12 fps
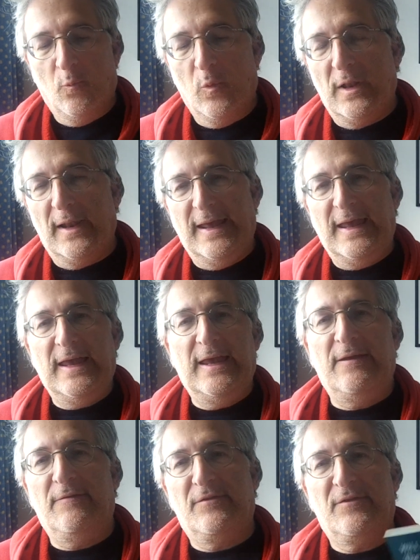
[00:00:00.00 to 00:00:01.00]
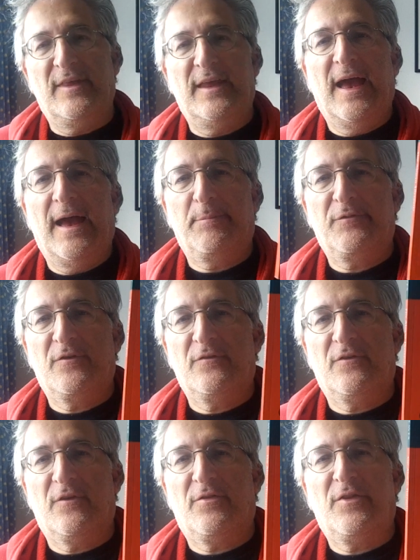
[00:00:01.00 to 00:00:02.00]
Will Eaves, The
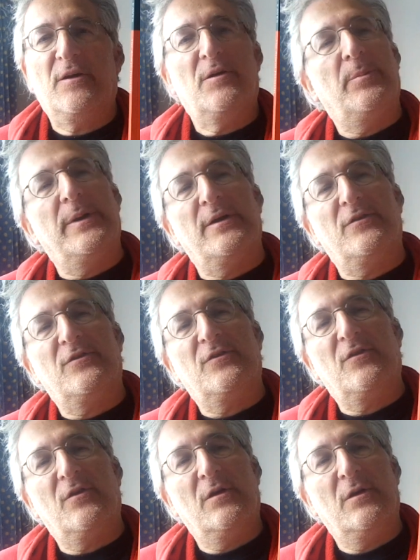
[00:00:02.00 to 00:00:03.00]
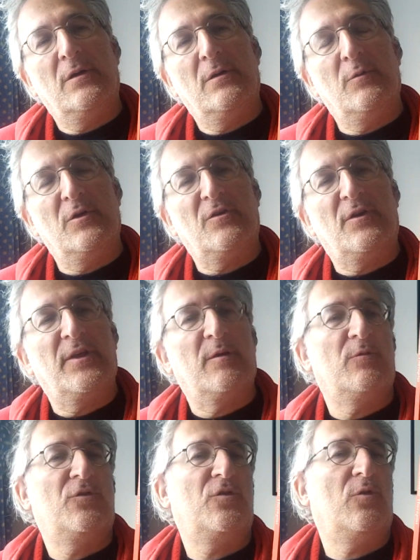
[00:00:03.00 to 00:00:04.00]
Absent Therapist, which I
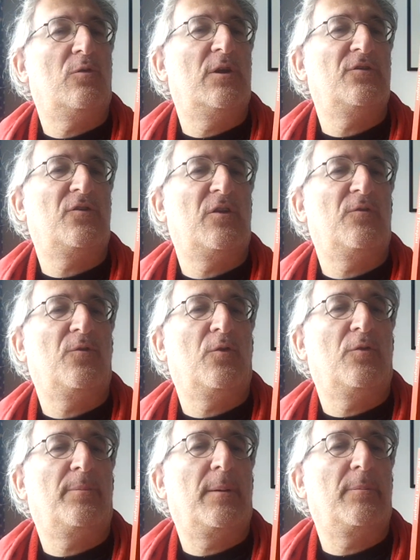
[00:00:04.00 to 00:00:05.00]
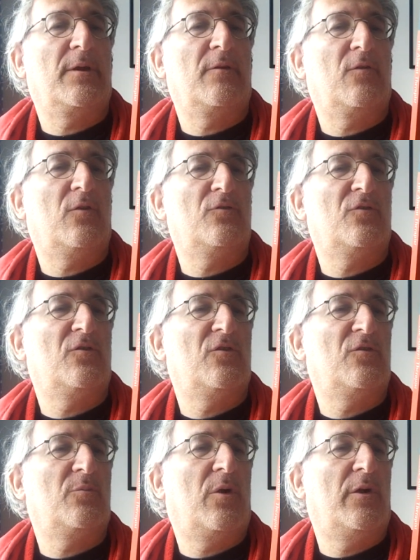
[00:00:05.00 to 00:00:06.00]
think was shortlisted for the Republic of
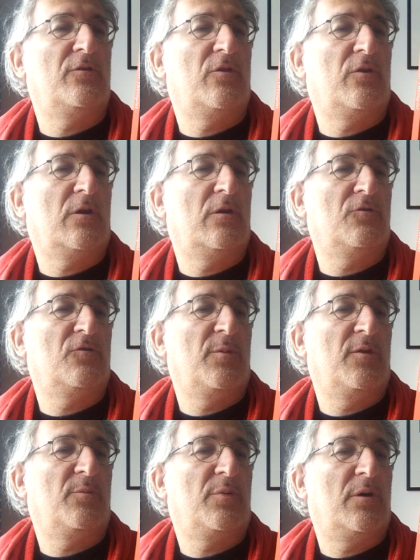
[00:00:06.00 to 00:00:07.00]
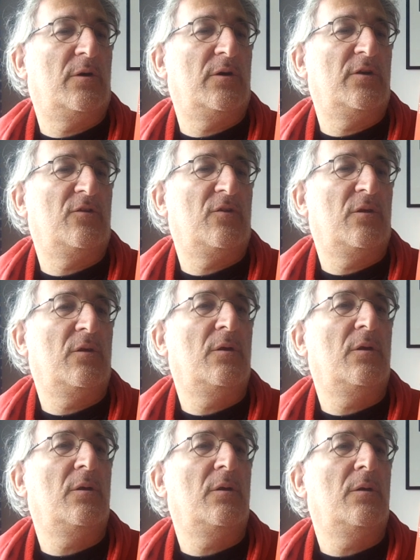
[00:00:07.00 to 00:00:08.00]
Consciousness Prize or the Goldsmith Prize.
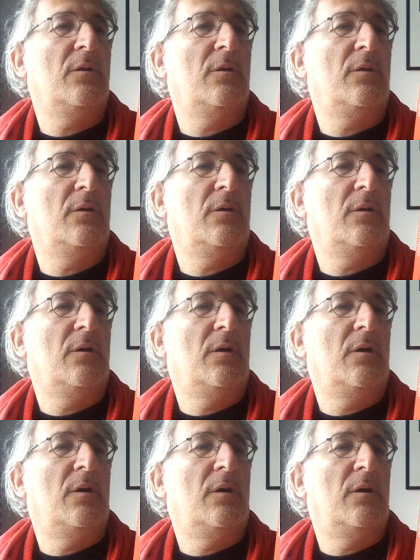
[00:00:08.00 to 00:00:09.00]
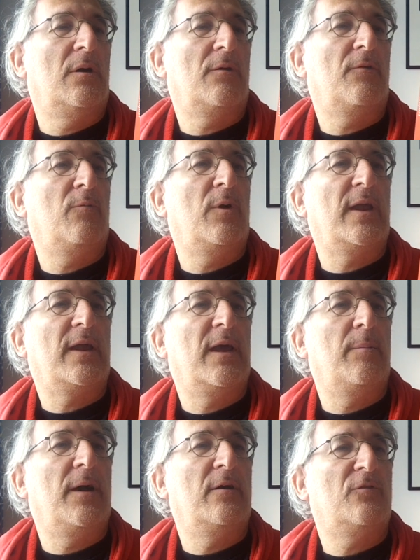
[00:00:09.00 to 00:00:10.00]
Uh, when it
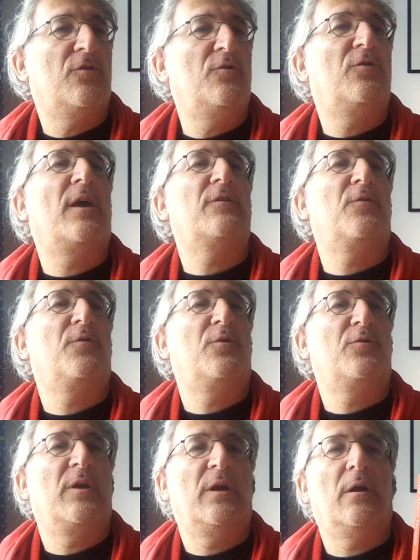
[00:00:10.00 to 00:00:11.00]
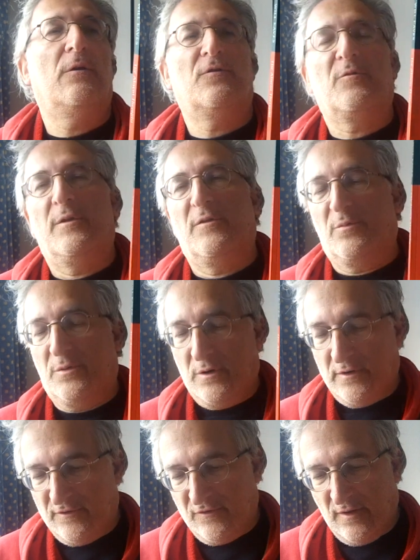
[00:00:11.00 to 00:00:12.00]
came out, 2014 Goldsmith
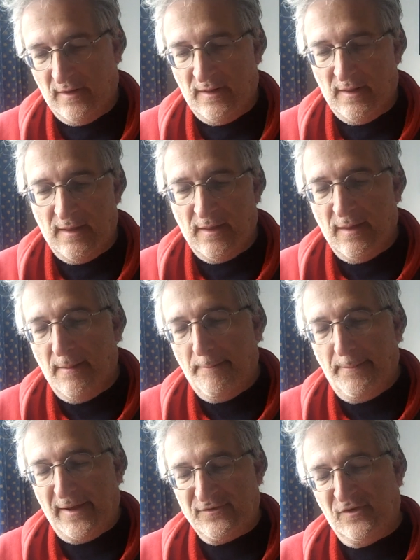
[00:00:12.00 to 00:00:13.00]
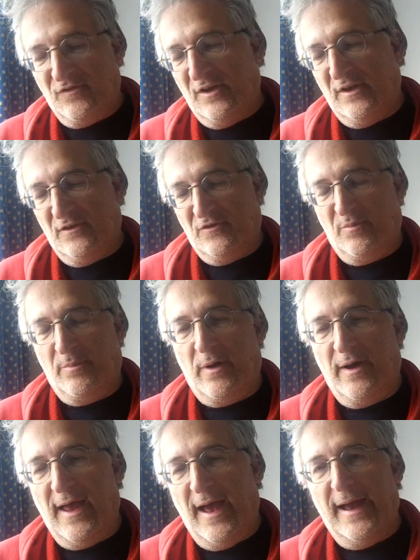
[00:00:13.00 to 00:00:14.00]
Prize. Passages
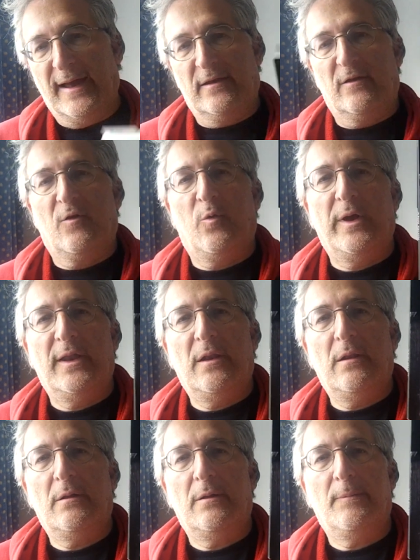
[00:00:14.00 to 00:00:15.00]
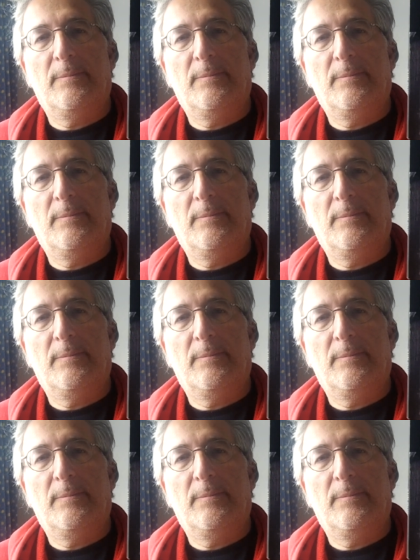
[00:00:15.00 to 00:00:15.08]
by Ann Quin.